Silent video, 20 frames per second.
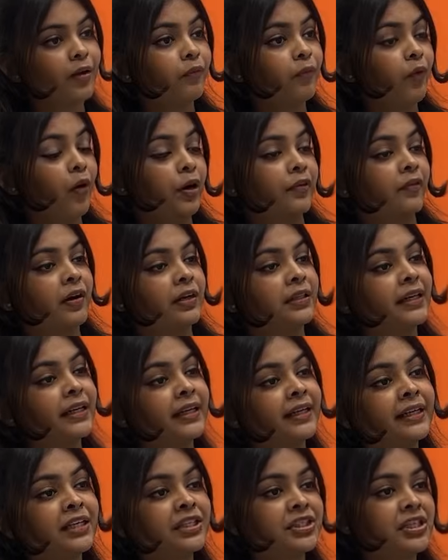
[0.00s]
What were
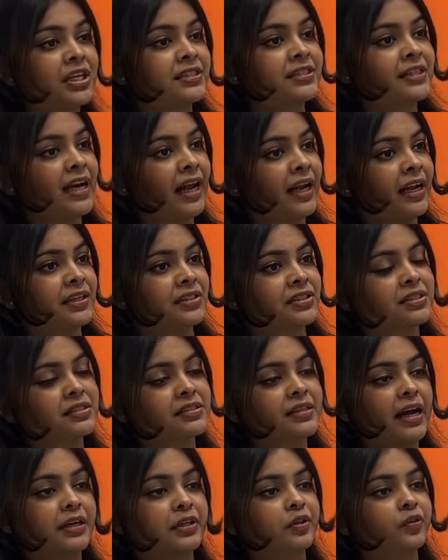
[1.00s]
the initial challenges
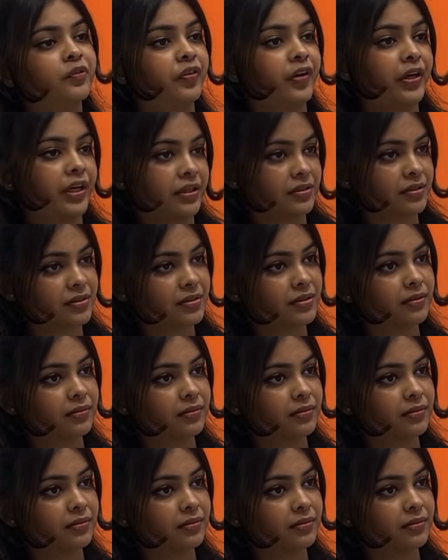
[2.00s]
that you faced?